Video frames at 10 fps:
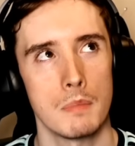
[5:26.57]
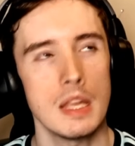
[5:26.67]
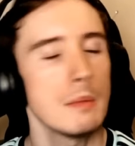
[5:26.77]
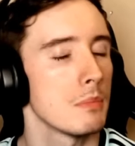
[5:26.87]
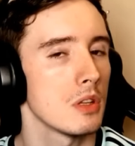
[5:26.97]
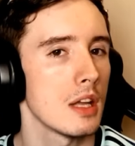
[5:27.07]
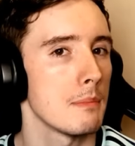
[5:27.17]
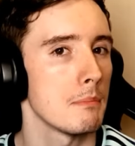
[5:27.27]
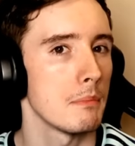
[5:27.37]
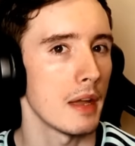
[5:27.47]
people
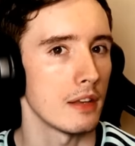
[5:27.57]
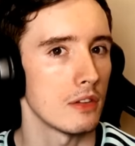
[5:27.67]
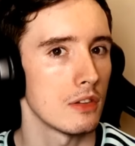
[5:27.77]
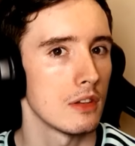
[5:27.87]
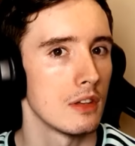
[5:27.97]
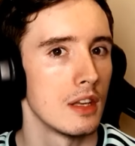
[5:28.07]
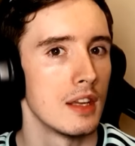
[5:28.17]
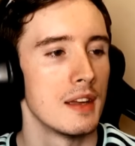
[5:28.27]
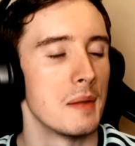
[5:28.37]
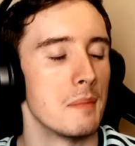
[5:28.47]
aren't pegs,
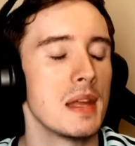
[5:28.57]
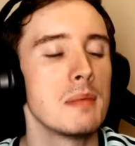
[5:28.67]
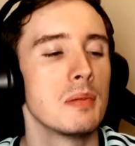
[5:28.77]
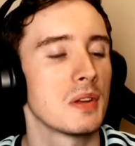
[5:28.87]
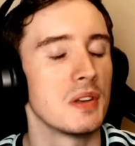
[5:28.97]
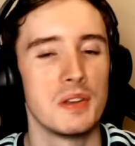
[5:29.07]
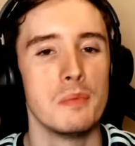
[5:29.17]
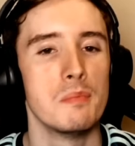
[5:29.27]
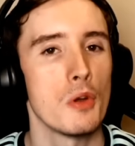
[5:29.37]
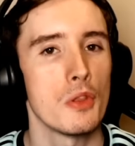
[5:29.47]
and people can
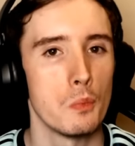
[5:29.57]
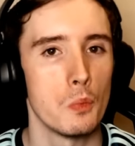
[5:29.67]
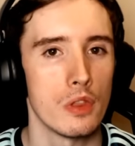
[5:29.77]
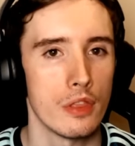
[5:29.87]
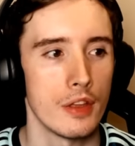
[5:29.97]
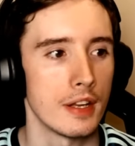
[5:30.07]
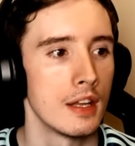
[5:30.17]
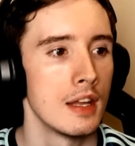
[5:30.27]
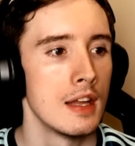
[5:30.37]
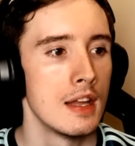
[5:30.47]
do more than one thing.
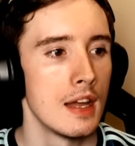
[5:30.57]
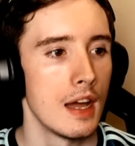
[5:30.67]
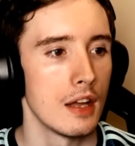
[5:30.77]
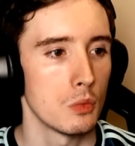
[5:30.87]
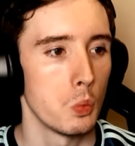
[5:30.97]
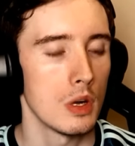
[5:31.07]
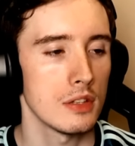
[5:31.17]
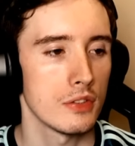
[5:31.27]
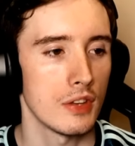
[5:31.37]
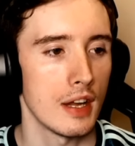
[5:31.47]
And
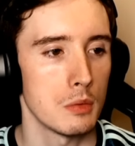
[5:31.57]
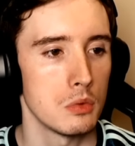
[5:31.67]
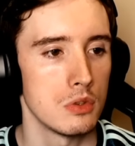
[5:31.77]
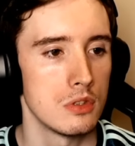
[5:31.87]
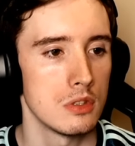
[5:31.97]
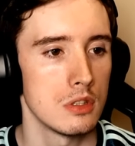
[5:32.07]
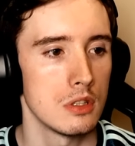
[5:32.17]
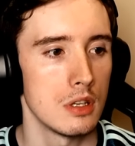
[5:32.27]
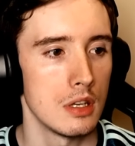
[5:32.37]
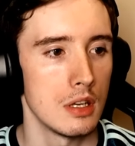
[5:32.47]
whilst I would
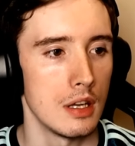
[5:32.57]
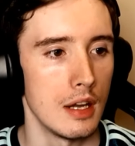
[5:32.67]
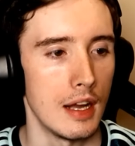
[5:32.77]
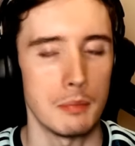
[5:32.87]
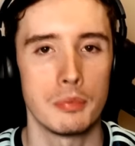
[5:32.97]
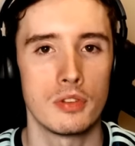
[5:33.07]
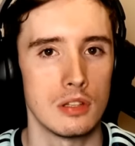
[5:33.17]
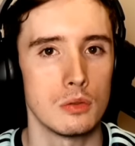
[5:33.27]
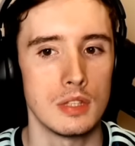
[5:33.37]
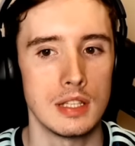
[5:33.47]

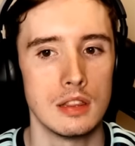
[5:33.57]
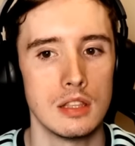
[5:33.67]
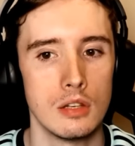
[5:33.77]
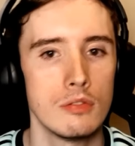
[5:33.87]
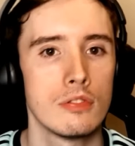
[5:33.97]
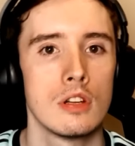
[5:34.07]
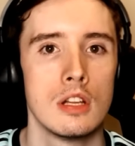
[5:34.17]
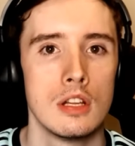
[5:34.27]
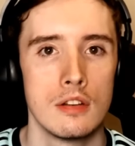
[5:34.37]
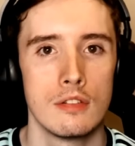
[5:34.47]
absolutely love
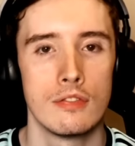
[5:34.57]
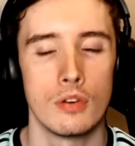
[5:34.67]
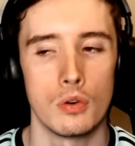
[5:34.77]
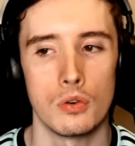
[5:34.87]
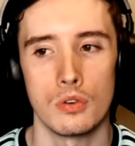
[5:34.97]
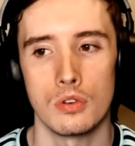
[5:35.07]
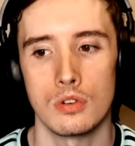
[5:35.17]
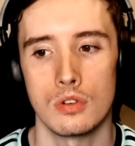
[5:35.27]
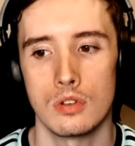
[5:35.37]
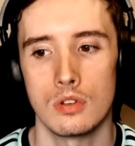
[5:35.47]
for